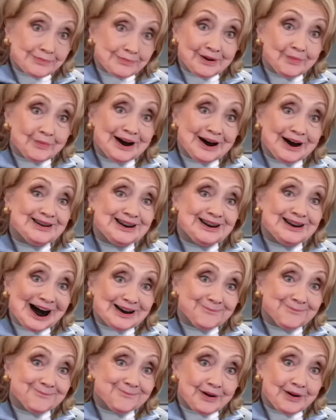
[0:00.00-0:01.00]
we indict him
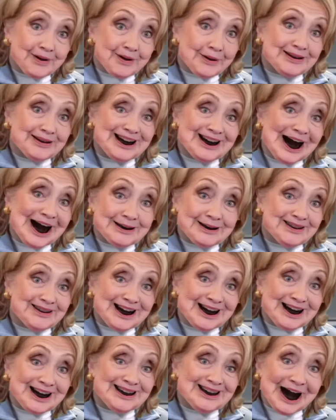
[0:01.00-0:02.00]
for going to Epstein's
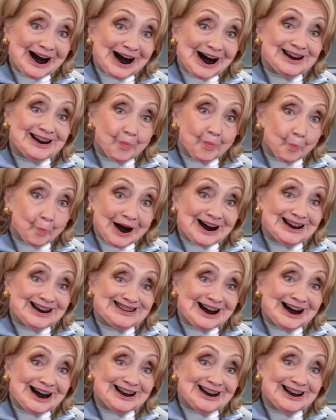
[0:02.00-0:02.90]
Island 26